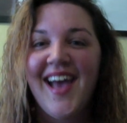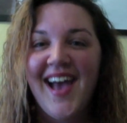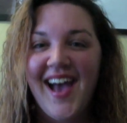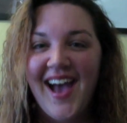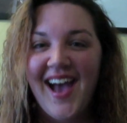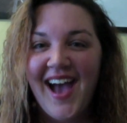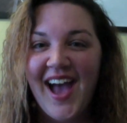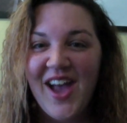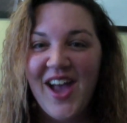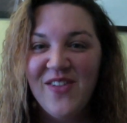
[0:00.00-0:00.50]

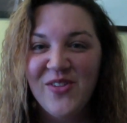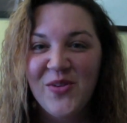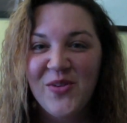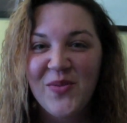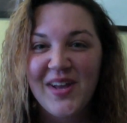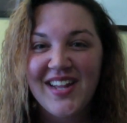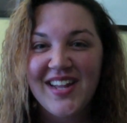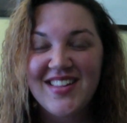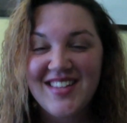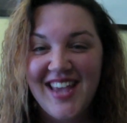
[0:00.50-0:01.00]
Hi
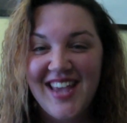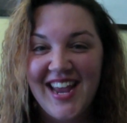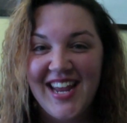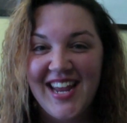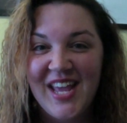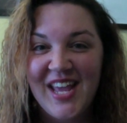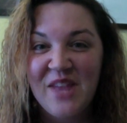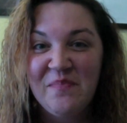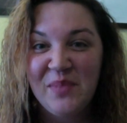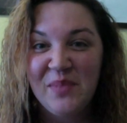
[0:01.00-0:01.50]
everyone, it's
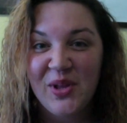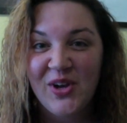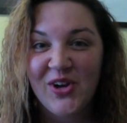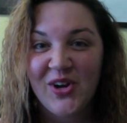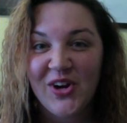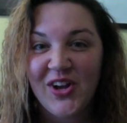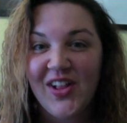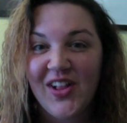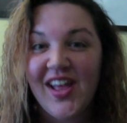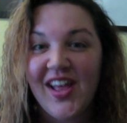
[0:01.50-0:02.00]
Katie at
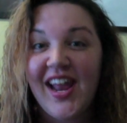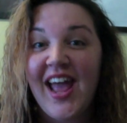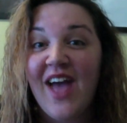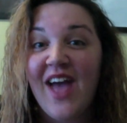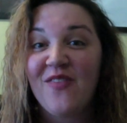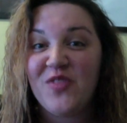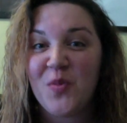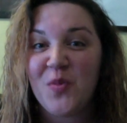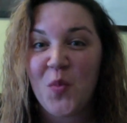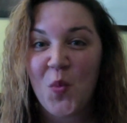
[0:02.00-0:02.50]
BlookGirl, and I
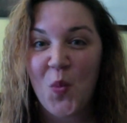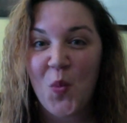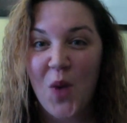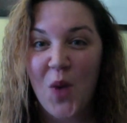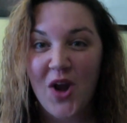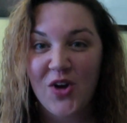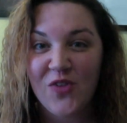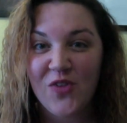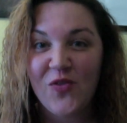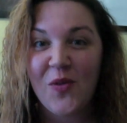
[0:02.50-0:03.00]
have some
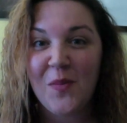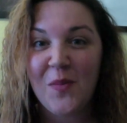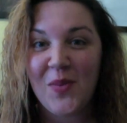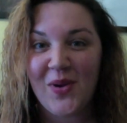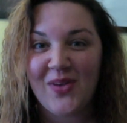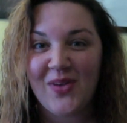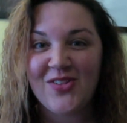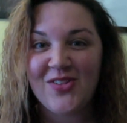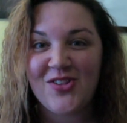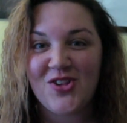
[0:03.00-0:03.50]
wonderful
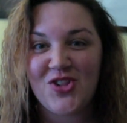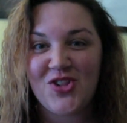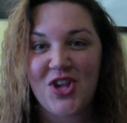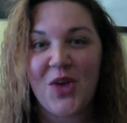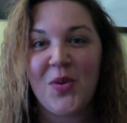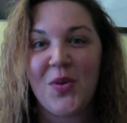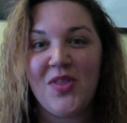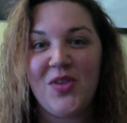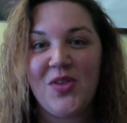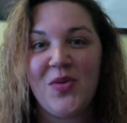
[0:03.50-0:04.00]
books to
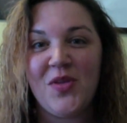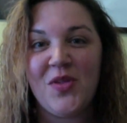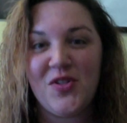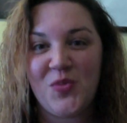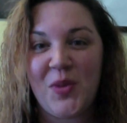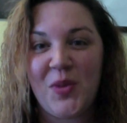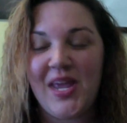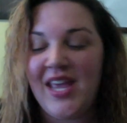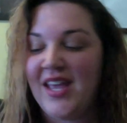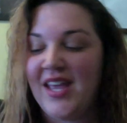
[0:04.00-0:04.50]
share with you
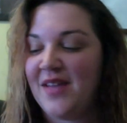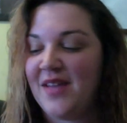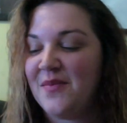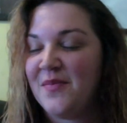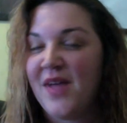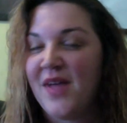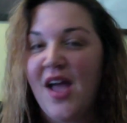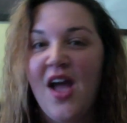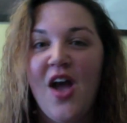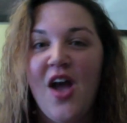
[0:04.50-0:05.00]
this week.
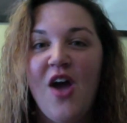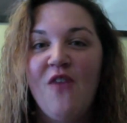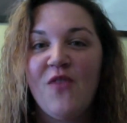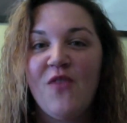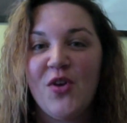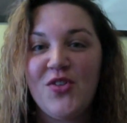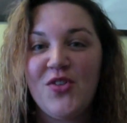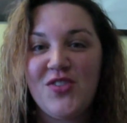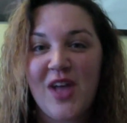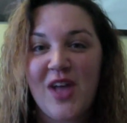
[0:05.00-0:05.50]

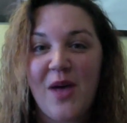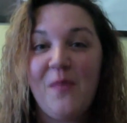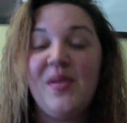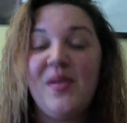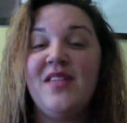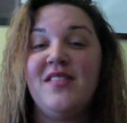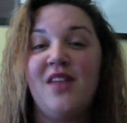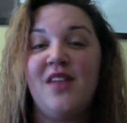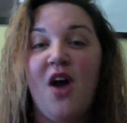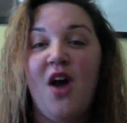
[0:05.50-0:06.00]
First up
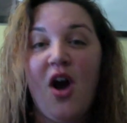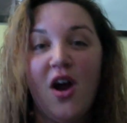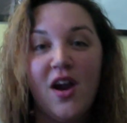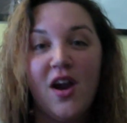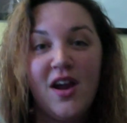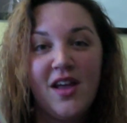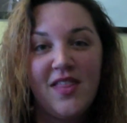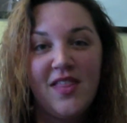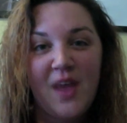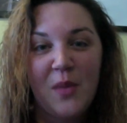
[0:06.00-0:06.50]
is an
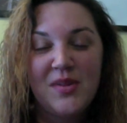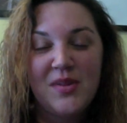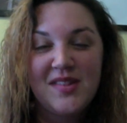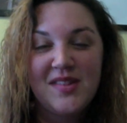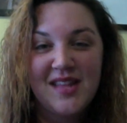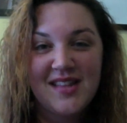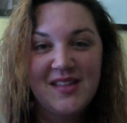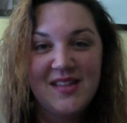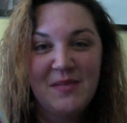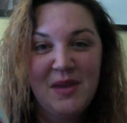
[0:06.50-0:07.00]
ARC that was
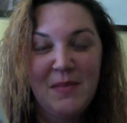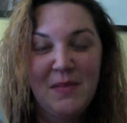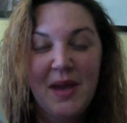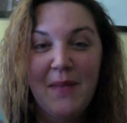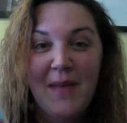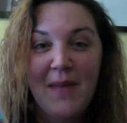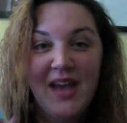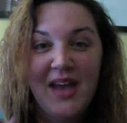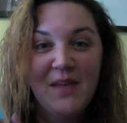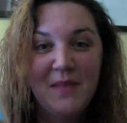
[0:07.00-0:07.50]
sent to me by
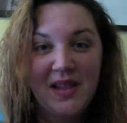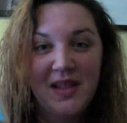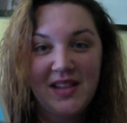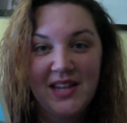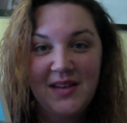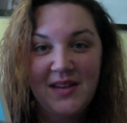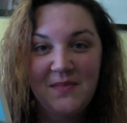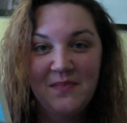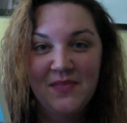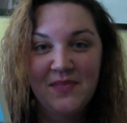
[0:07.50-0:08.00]

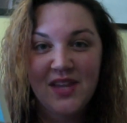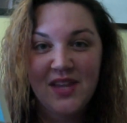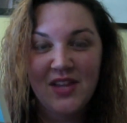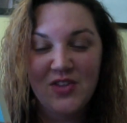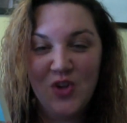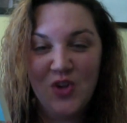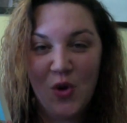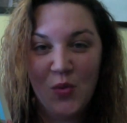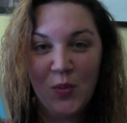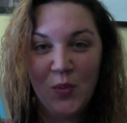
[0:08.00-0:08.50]
Macmillan.
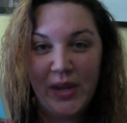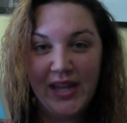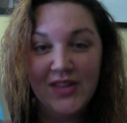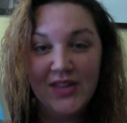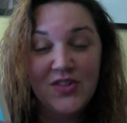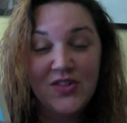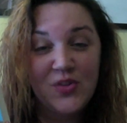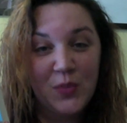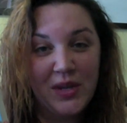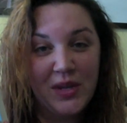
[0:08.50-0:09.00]
It's called
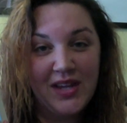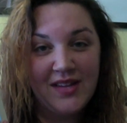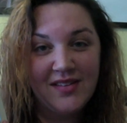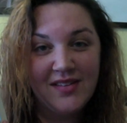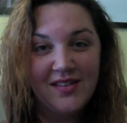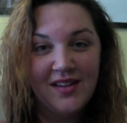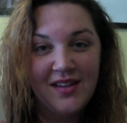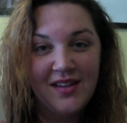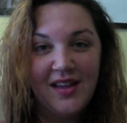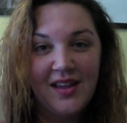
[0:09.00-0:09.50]
Wicked
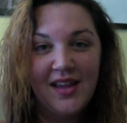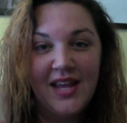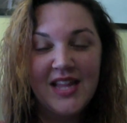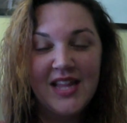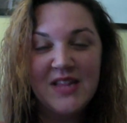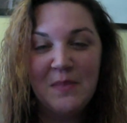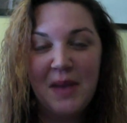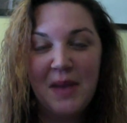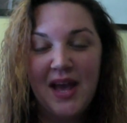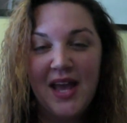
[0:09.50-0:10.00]
Sweet.
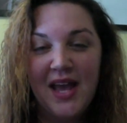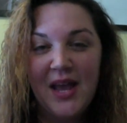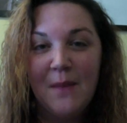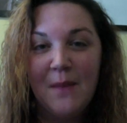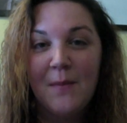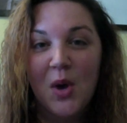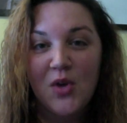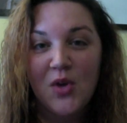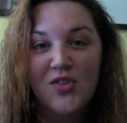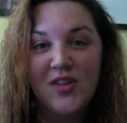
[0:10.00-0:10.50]
It's by
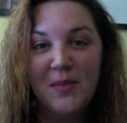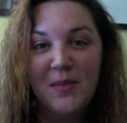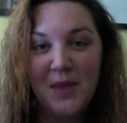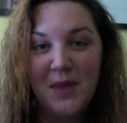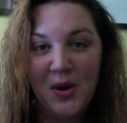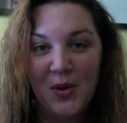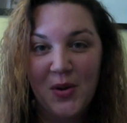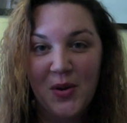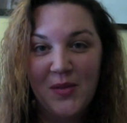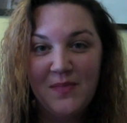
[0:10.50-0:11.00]
Marcy
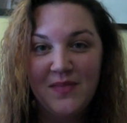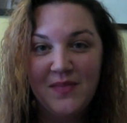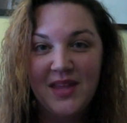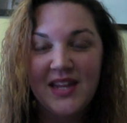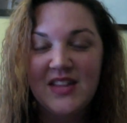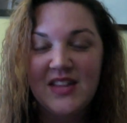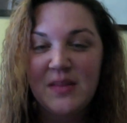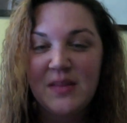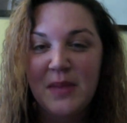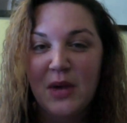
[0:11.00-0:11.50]
Merrill,
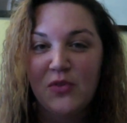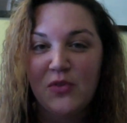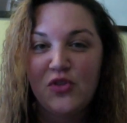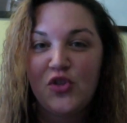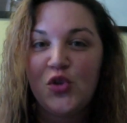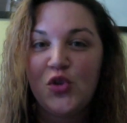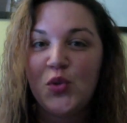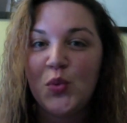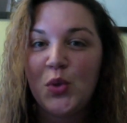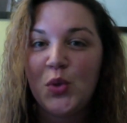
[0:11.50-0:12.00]
and it's about
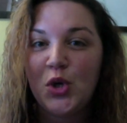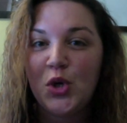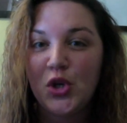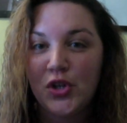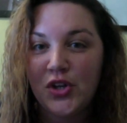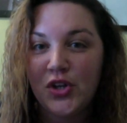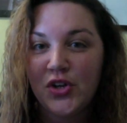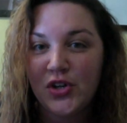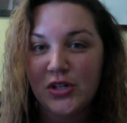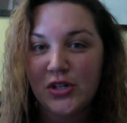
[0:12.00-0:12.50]
two
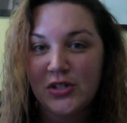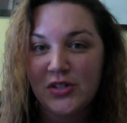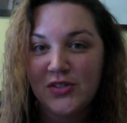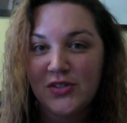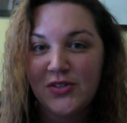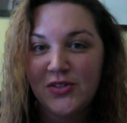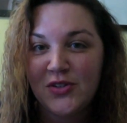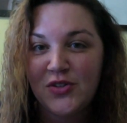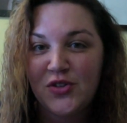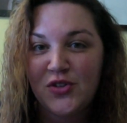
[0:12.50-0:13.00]
good
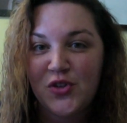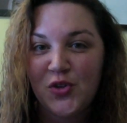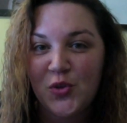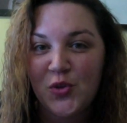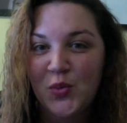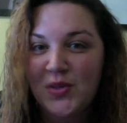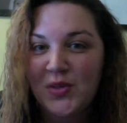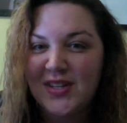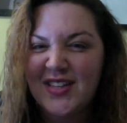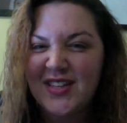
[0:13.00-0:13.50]
girls,
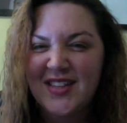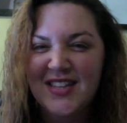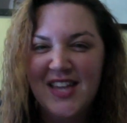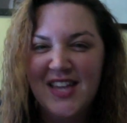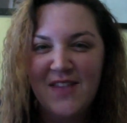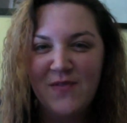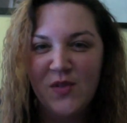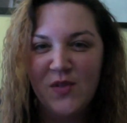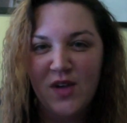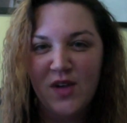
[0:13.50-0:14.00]
two
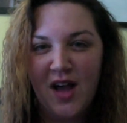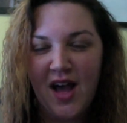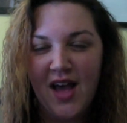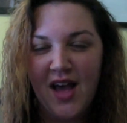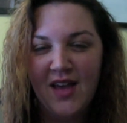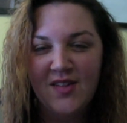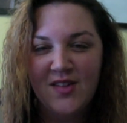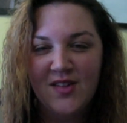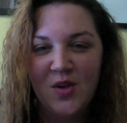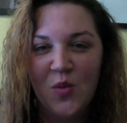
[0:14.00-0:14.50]
deceitful
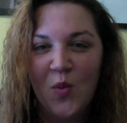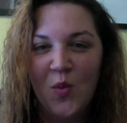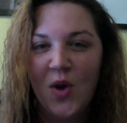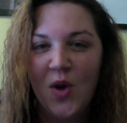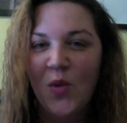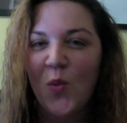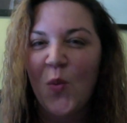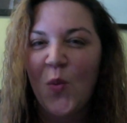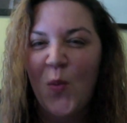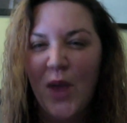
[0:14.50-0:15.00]
guys, and
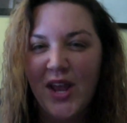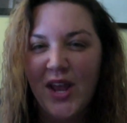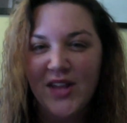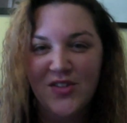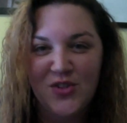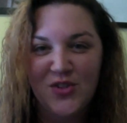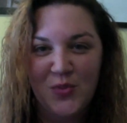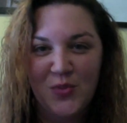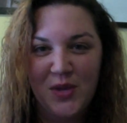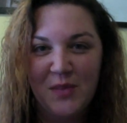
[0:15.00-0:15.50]
one
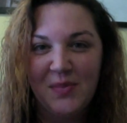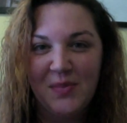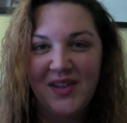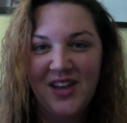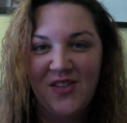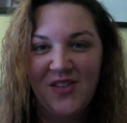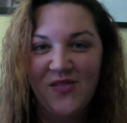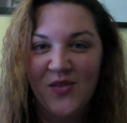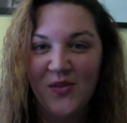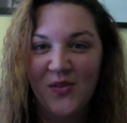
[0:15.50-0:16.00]
wicked sweet
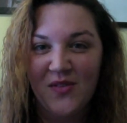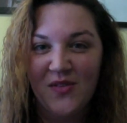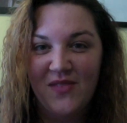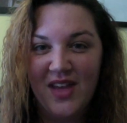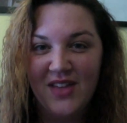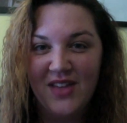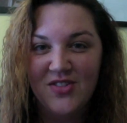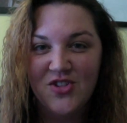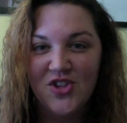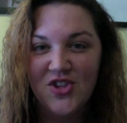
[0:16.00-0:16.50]
plan for
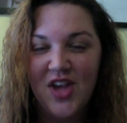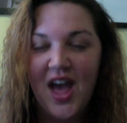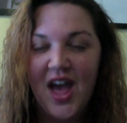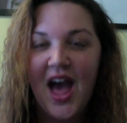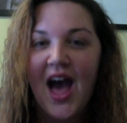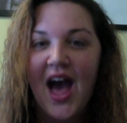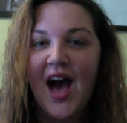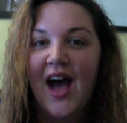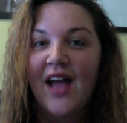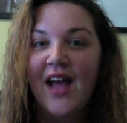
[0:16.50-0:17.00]
revenge.
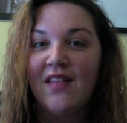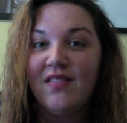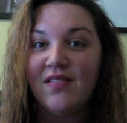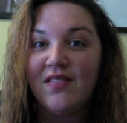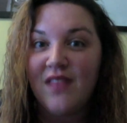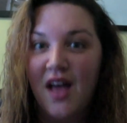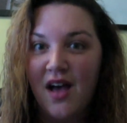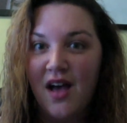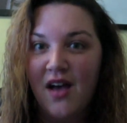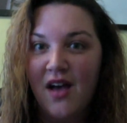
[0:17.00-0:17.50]
I
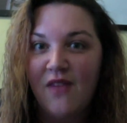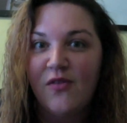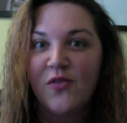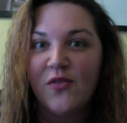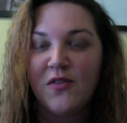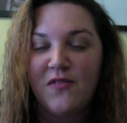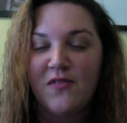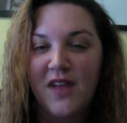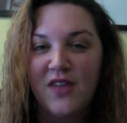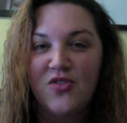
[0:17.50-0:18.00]
love
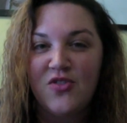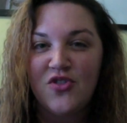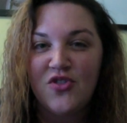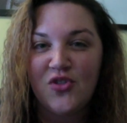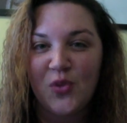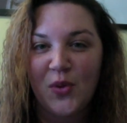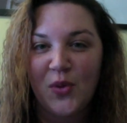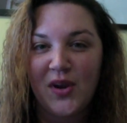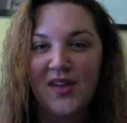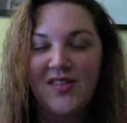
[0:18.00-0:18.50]
revenge
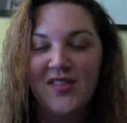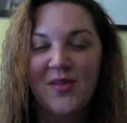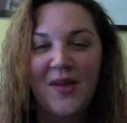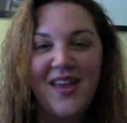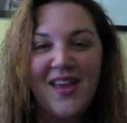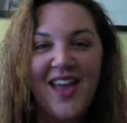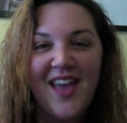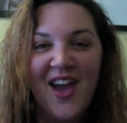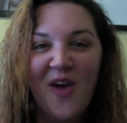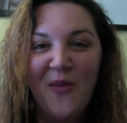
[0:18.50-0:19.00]
stories, so I
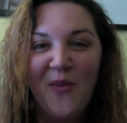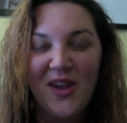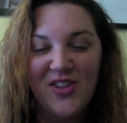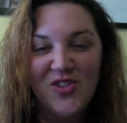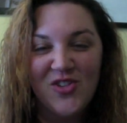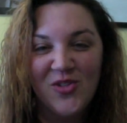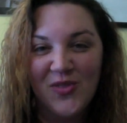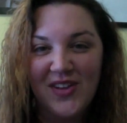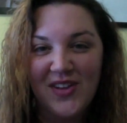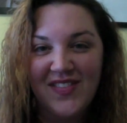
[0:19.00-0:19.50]
can't wait
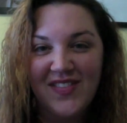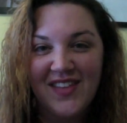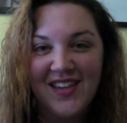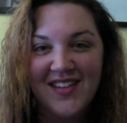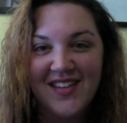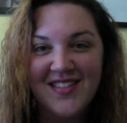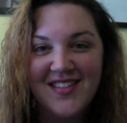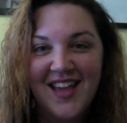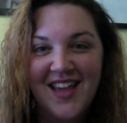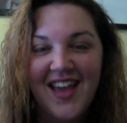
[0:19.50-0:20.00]
to read
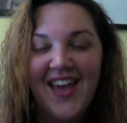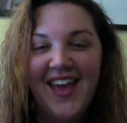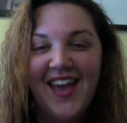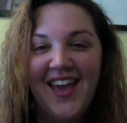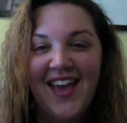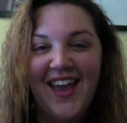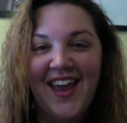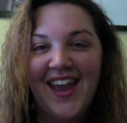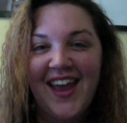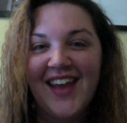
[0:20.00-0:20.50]
this
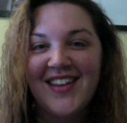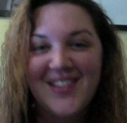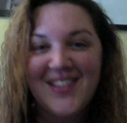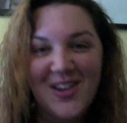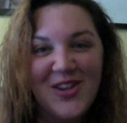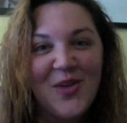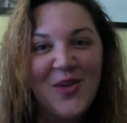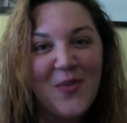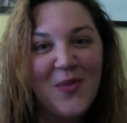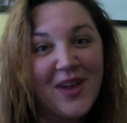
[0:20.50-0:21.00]
and
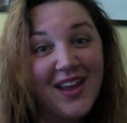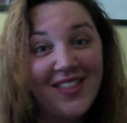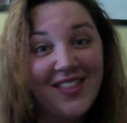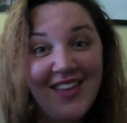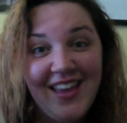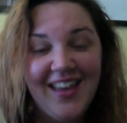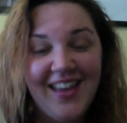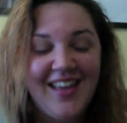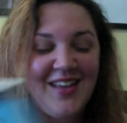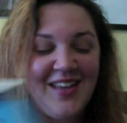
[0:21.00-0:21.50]
tell you what I think.